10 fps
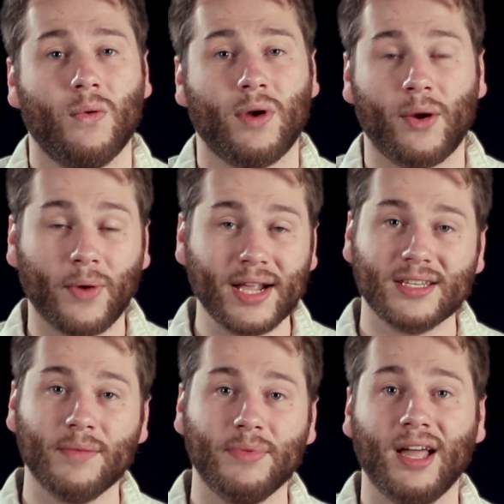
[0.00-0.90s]
When I rate
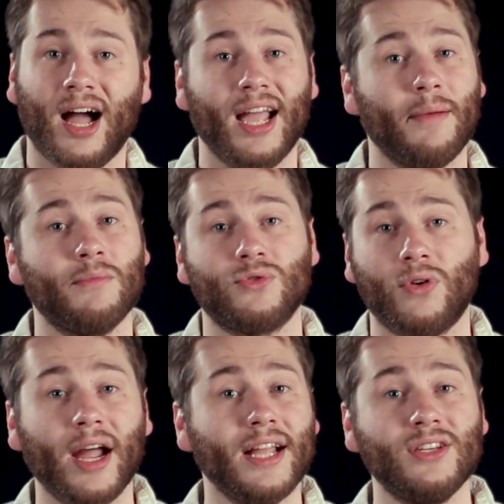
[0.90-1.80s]
something, I am
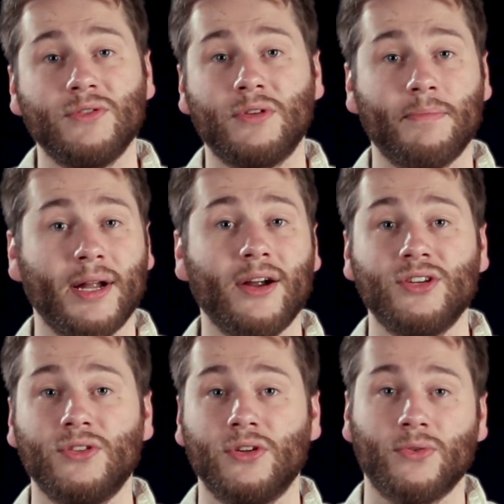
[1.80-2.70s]
trying to compare
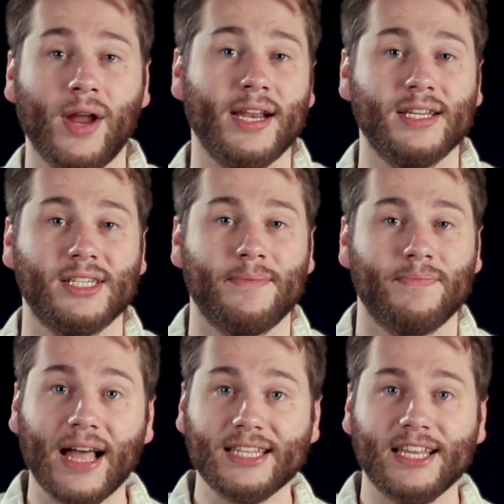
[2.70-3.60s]
it to the greatest.
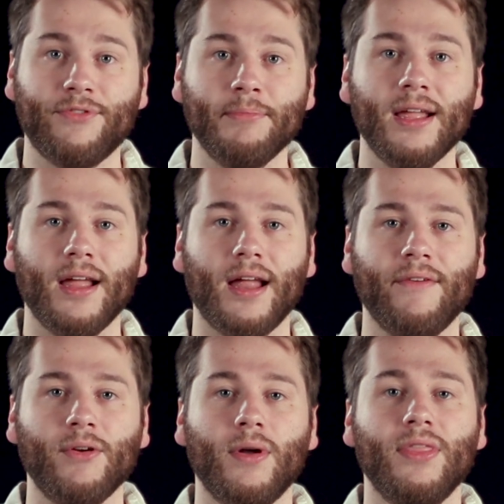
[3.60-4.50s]
That's it for me,
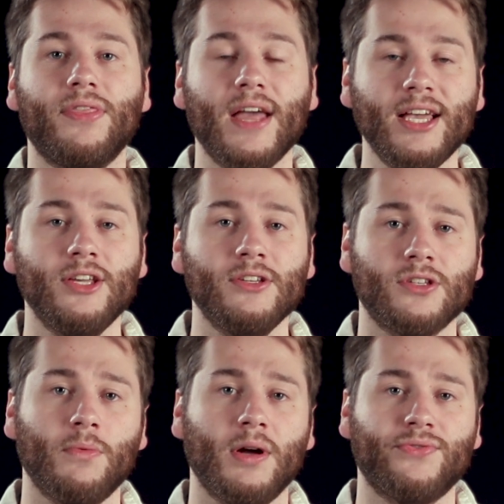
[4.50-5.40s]
everyone. Thank you
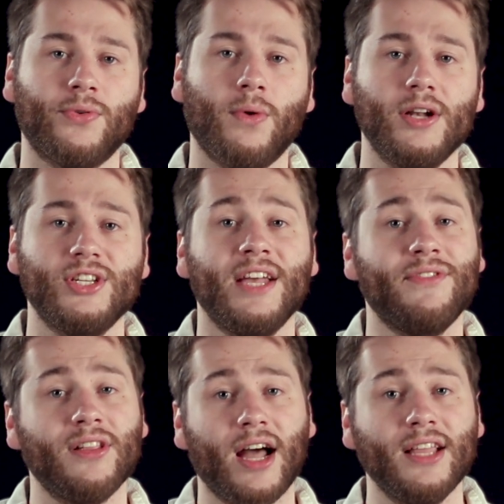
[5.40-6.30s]
so much for watching.
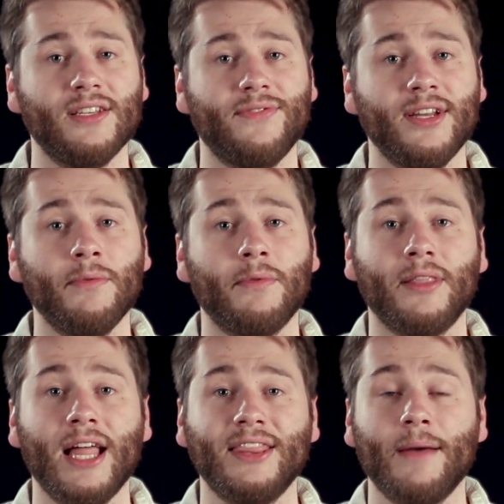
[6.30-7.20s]
If you like this video,
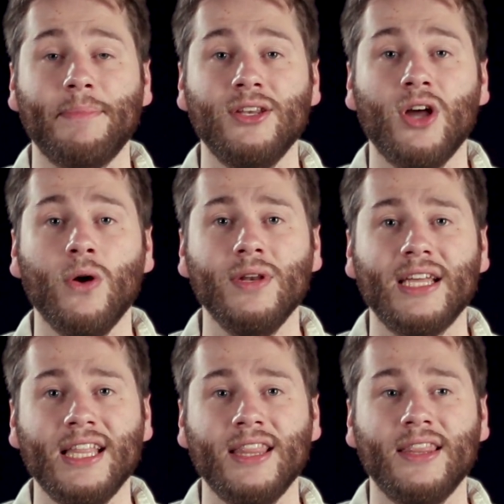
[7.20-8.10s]
let that be known
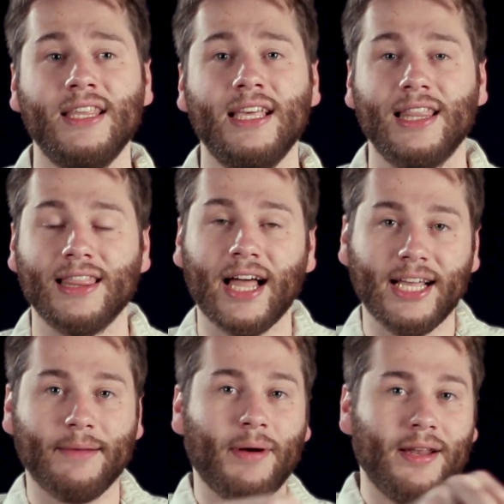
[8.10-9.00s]
in the
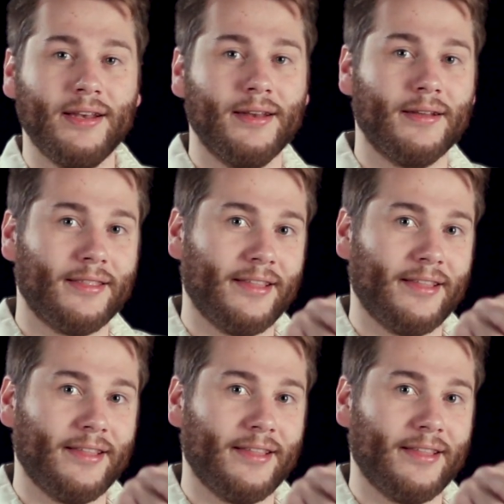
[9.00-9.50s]
like button.